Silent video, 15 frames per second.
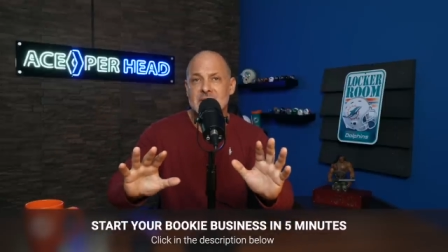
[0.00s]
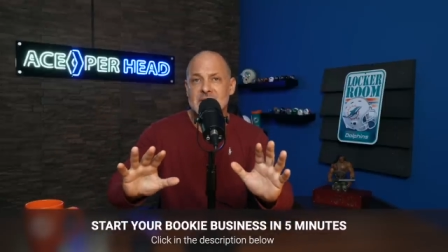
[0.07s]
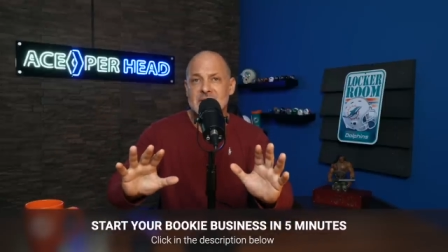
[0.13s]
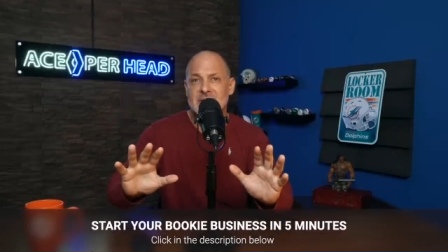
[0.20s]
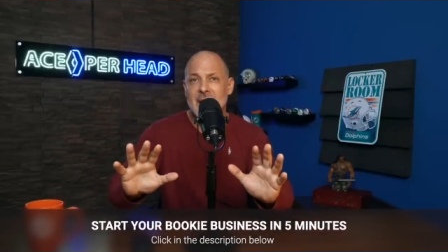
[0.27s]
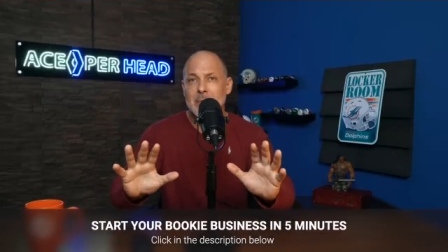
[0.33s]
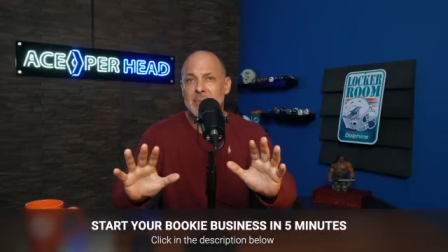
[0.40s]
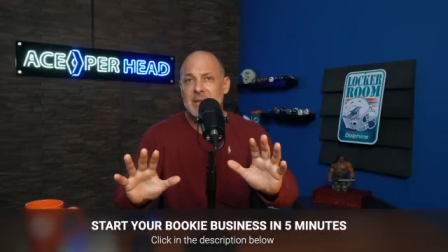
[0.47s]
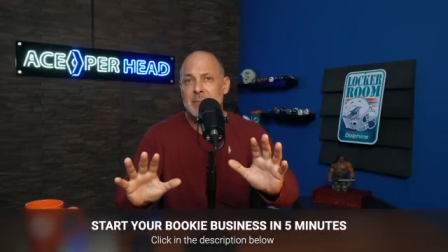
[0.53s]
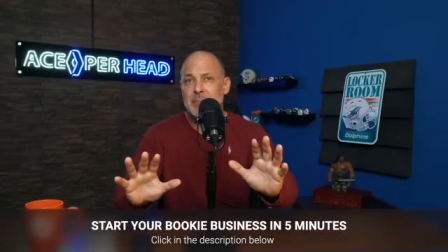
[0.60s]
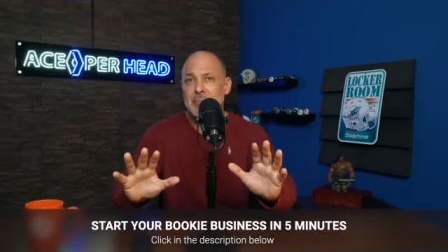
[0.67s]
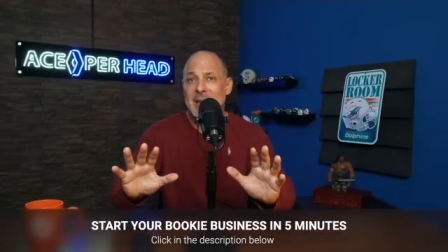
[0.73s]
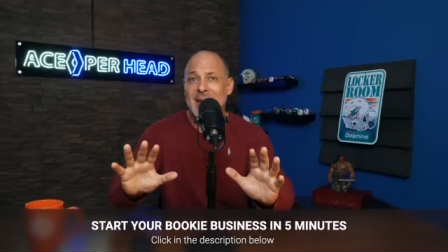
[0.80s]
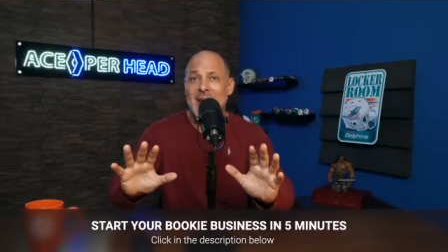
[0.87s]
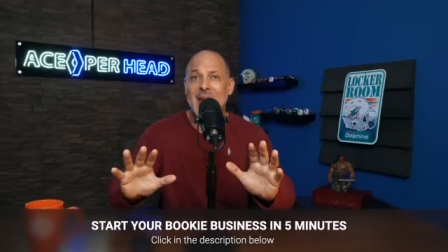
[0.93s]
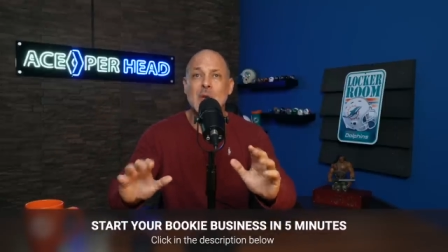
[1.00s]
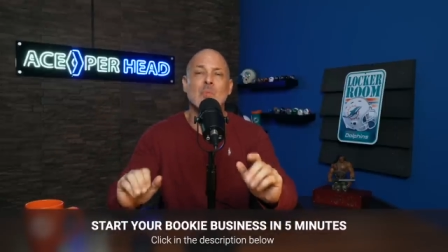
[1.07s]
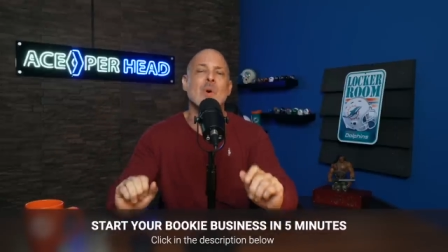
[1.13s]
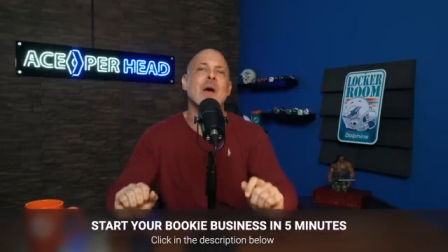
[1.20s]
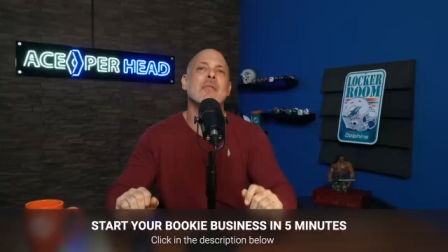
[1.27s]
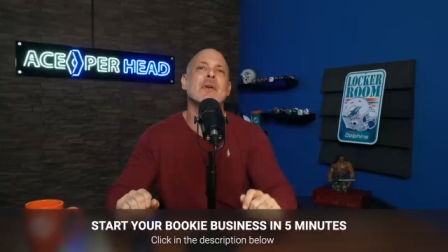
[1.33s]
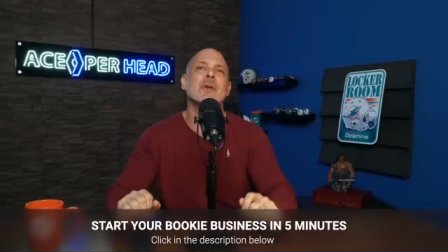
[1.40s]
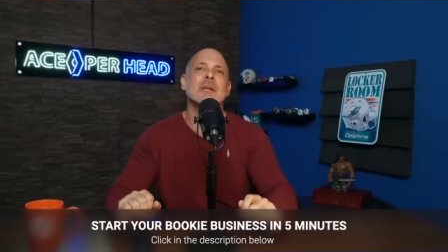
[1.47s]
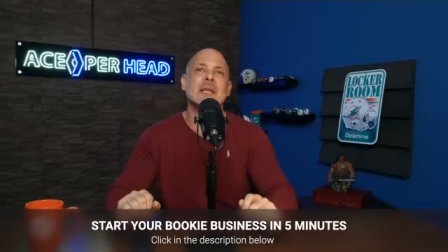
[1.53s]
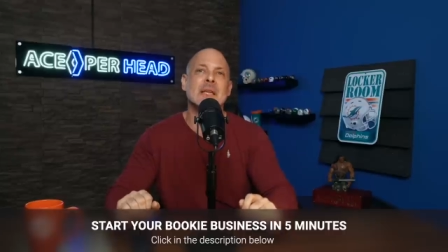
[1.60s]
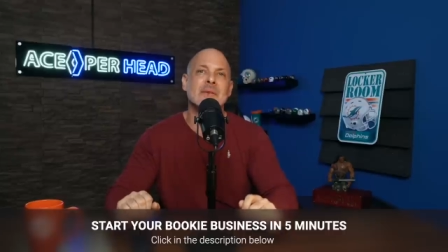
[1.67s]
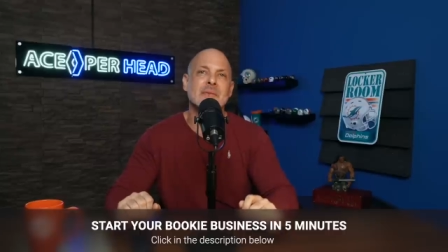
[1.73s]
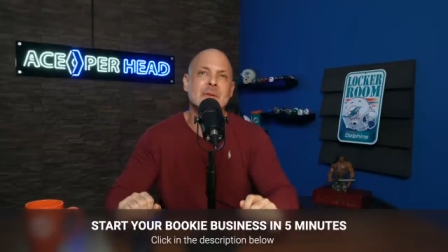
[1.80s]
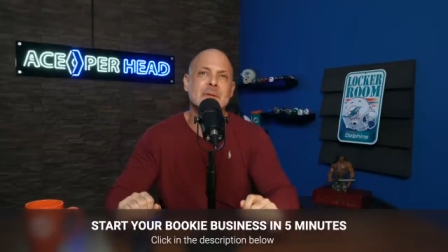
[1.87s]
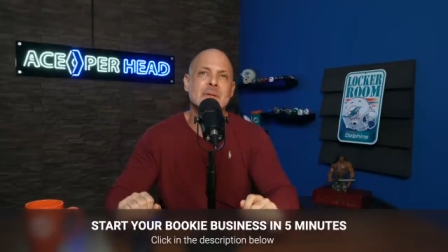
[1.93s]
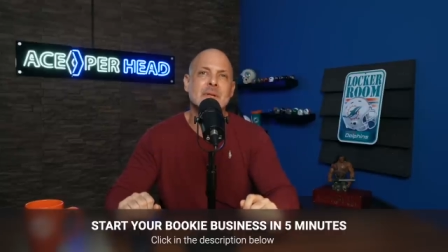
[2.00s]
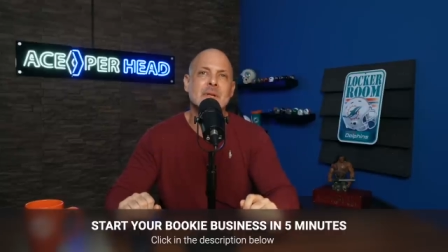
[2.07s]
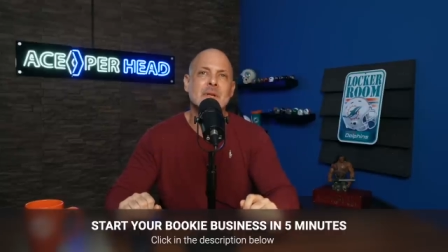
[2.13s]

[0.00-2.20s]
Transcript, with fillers: semi bad weather, even.